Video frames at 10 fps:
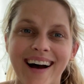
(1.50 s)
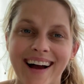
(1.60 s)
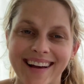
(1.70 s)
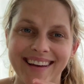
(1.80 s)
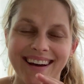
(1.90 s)

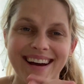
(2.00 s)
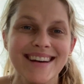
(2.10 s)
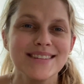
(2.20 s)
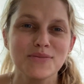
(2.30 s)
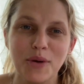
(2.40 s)
Hi
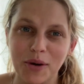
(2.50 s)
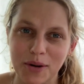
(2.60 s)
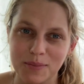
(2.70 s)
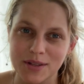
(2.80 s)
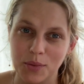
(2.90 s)
guys,
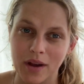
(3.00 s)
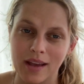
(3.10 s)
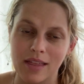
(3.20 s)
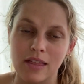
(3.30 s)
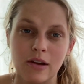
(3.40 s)
welcome to
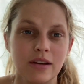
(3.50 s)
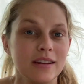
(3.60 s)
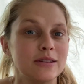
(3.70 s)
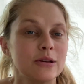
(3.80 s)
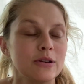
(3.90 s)
week
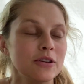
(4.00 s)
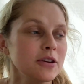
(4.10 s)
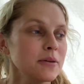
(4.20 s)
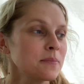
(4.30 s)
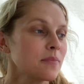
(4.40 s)

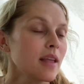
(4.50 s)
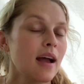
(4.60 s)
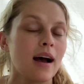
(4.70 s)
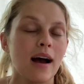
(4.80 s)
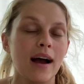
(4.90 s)
32.
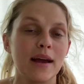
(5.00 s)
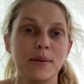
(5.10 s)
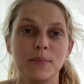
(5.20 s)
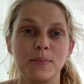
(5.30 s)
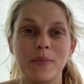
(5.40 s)
I
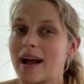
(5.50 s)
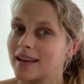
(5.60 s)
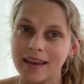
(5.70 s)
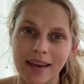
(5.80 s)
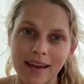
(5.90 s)
am
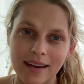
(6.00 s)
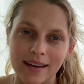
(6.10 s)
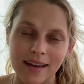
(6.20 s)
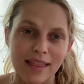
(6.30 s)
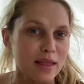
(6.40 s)
back here
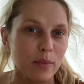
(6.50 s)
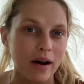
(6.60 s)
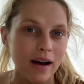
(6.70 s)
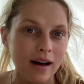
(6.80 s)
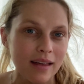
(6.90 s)
in the
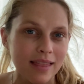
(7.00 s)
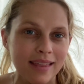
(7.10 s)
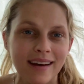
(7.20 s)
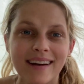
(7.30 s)
bath,